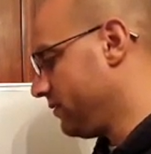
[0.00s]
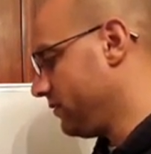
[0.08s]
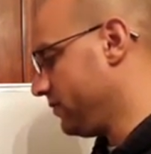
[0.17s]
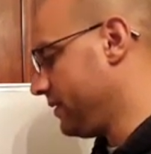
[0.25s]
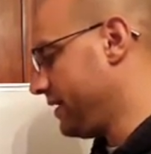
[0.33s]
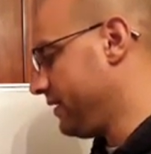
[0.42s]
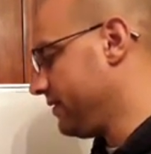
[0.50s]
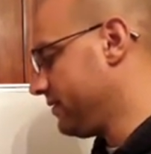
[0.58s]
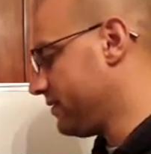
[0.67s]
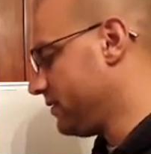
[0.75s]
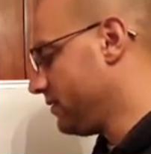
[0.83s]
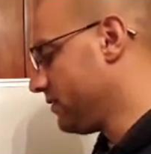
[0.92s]
So that
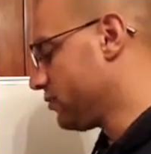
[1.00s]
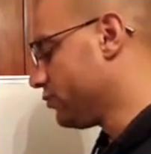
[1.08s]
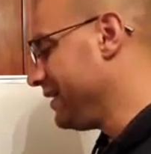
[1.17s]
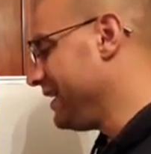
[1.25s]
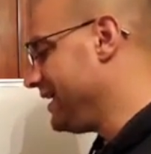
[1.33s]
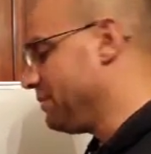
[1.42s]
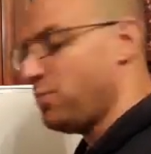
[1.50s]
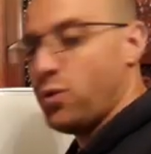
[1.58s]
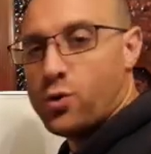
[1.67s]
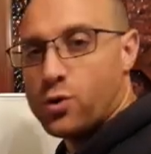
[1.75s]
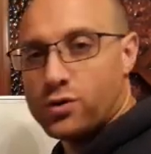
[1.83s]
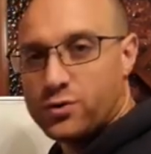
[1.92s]
is creep
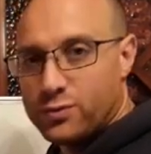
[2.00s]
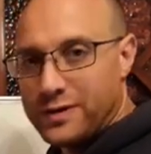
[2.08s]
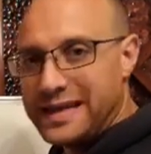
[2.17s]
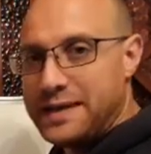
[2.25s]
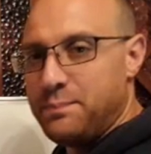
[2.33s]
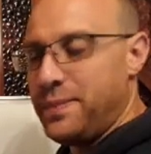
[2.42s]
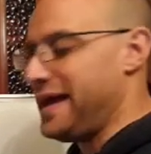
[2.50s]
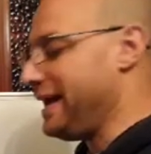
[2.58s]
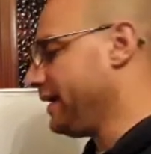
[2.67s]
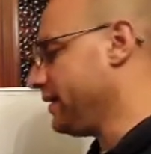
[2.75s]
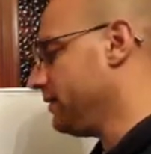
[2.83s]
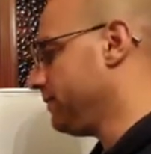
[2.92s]
or
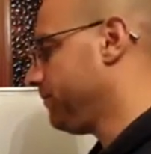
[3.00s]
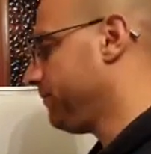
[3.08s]
creeping.